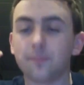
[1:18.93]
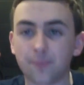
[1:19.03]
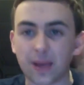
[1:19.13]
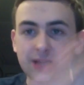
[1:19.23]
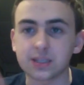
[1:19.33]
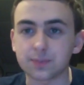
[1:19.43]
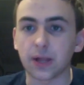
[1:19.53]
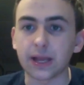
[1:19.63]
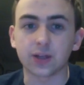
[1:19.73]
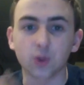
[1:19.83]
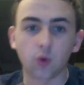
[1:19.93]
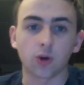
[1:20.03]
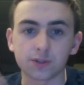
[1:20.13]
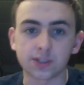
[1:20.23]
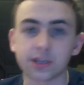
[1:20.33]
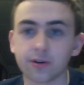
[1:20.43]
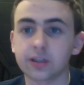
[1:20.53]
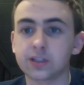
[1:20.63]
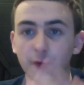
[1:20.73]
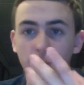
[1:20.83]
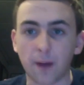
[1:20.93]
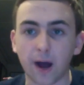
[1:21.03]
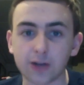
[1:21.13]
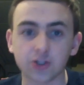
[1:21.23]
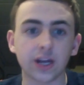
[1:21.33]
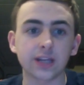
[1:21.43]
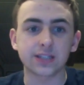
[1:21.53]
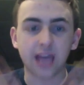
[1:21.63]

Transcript: basically playing in the World Series for the Padres,